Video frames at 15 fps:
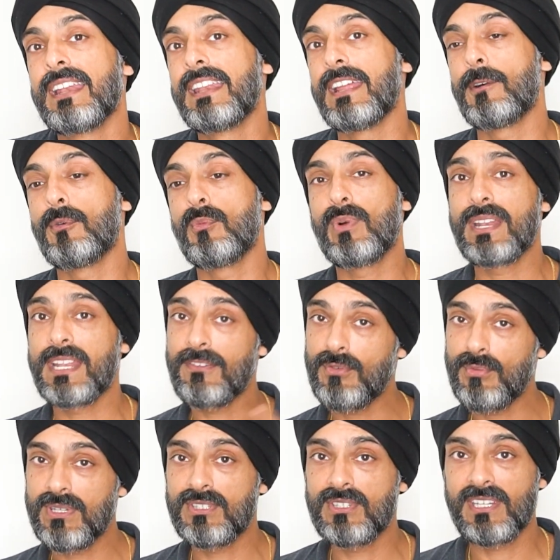Now, whenever
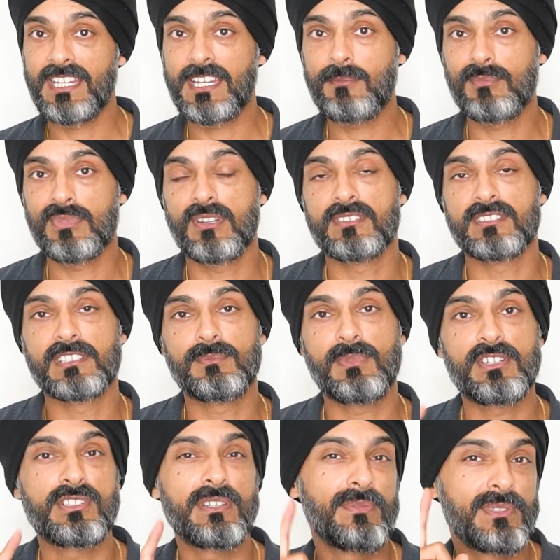we're doing implants,
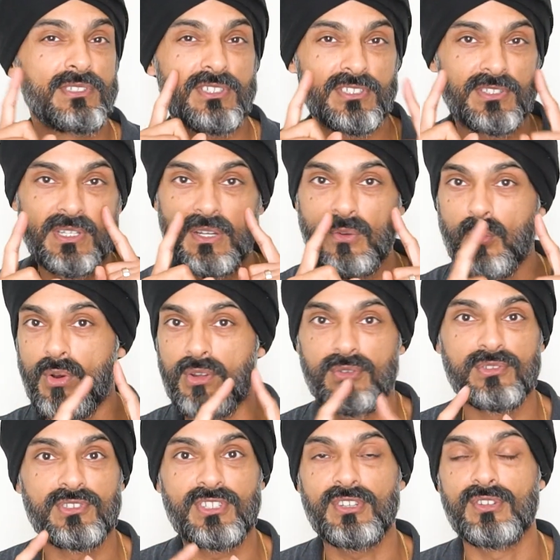especially if we're just doing one
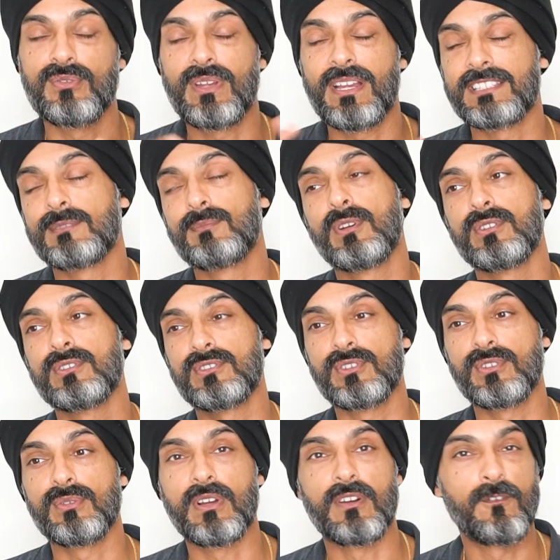or two as opposed
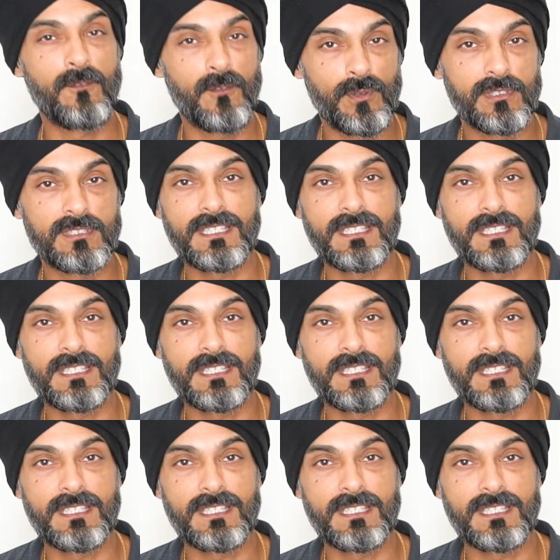to a full